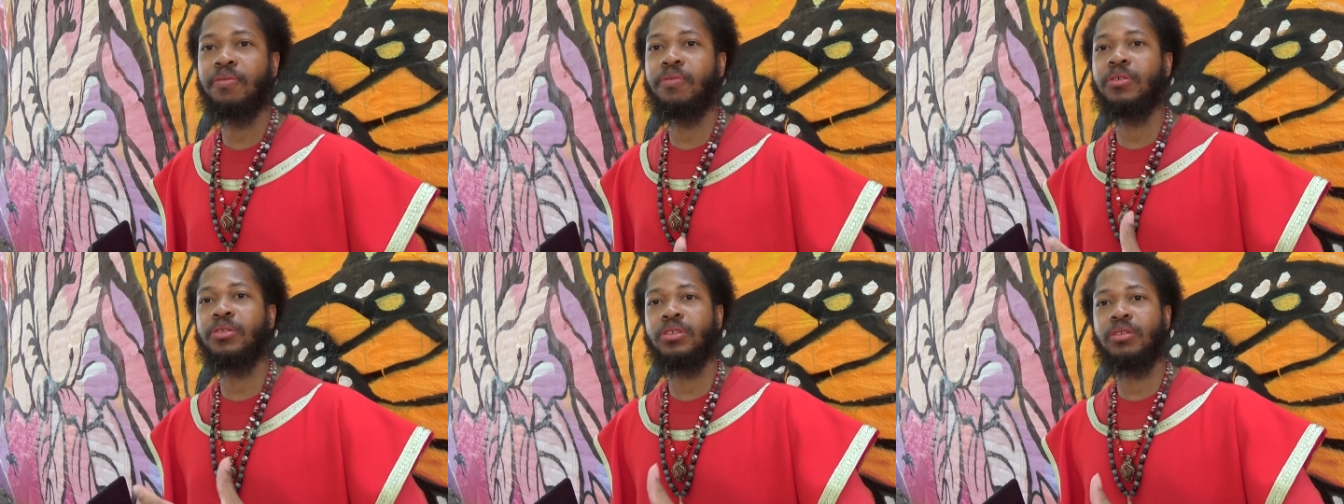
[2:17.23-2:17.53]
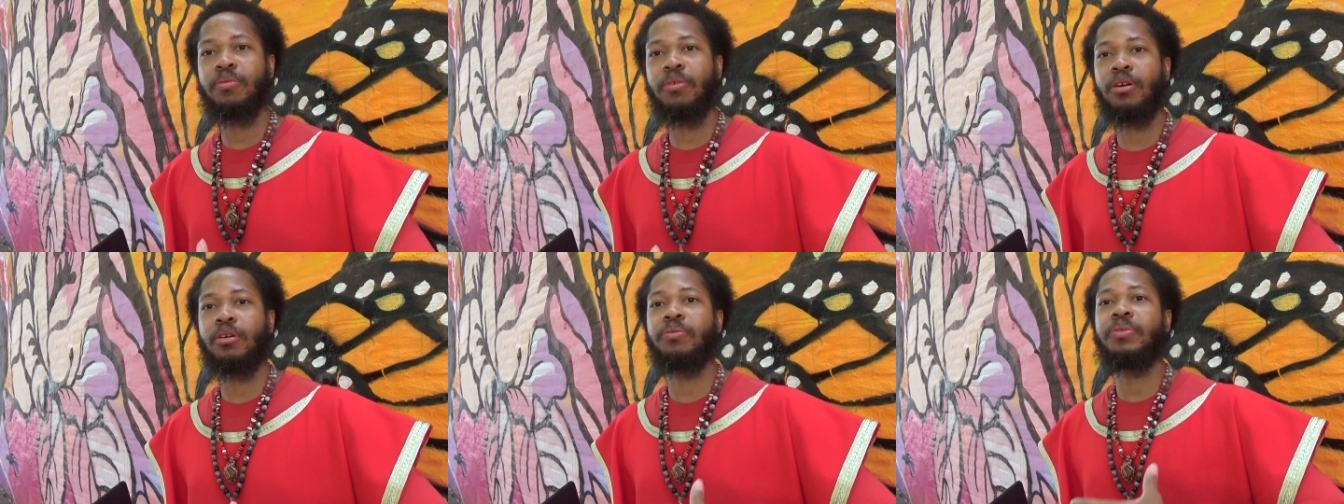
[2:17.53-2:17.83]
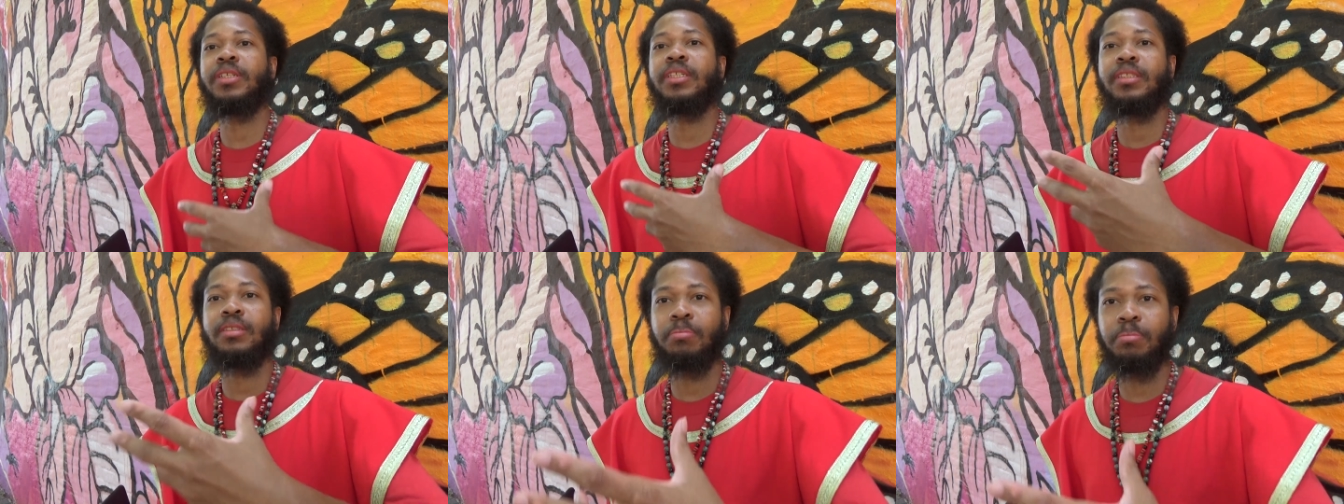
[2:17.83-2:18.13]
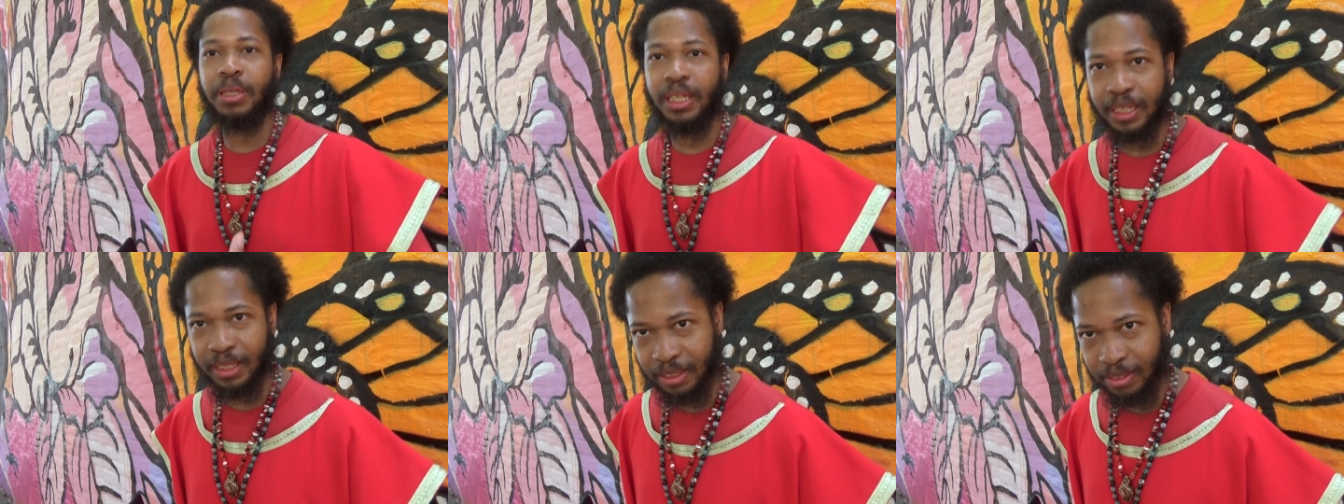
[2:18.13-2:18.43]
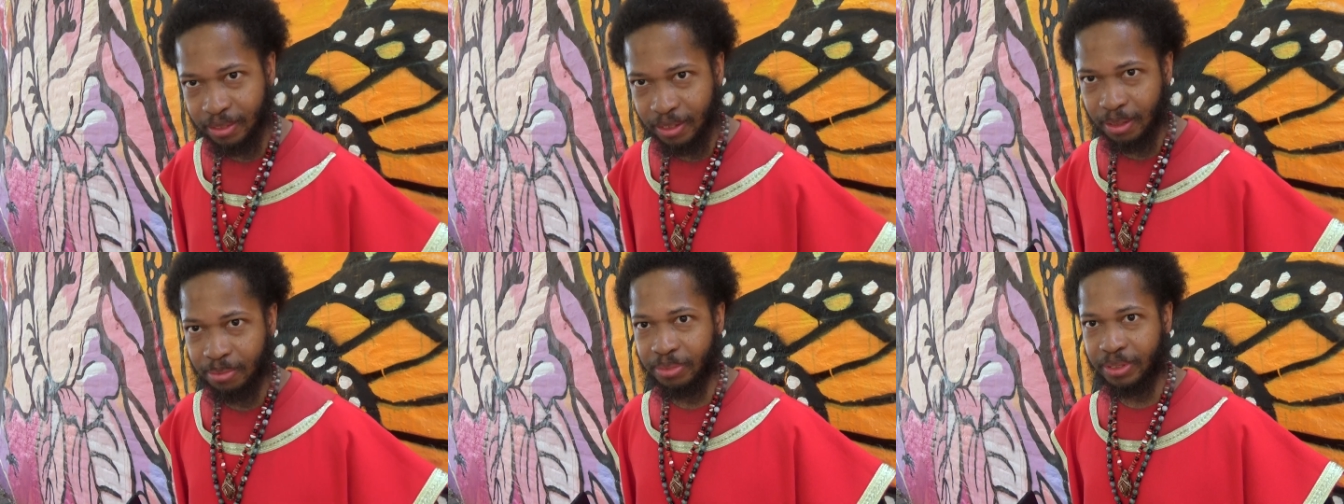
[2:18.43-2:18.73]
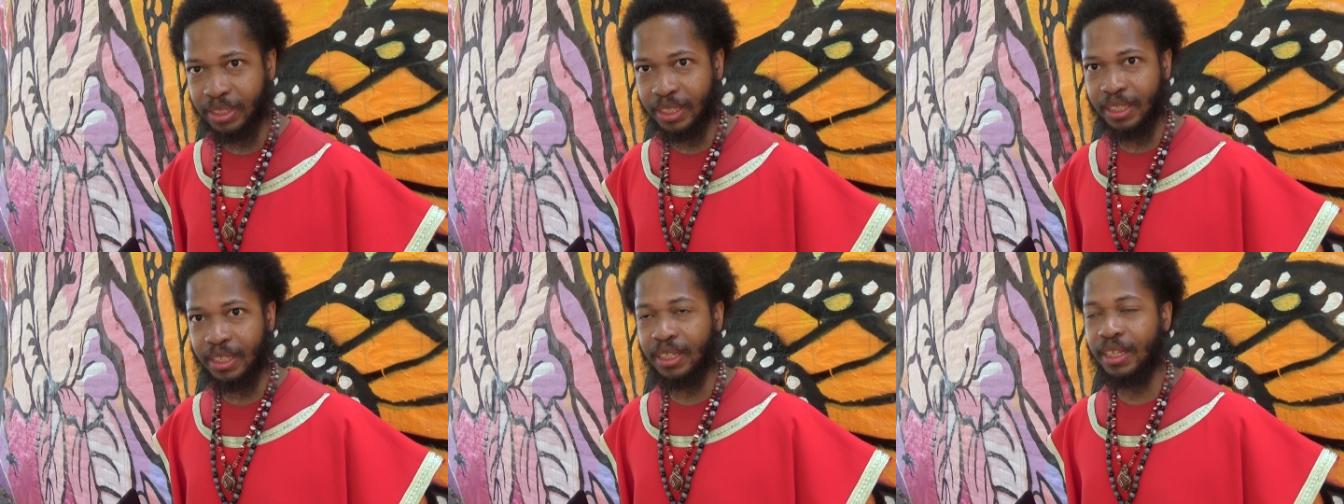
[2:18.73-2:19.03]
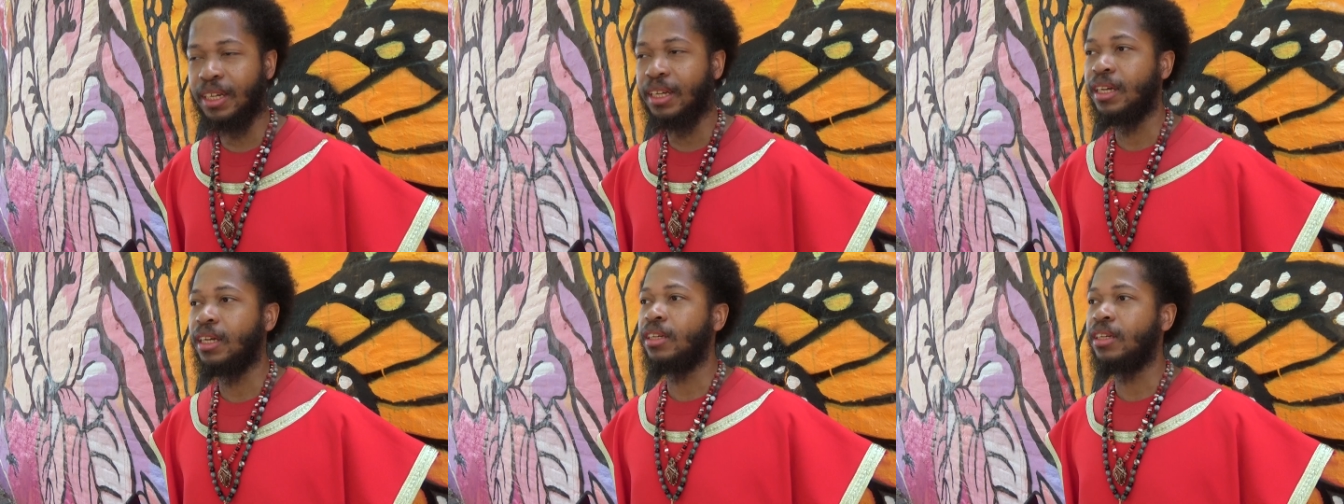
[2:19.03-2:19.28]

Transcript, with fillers: First of all, we is the best, you know what I'm saying?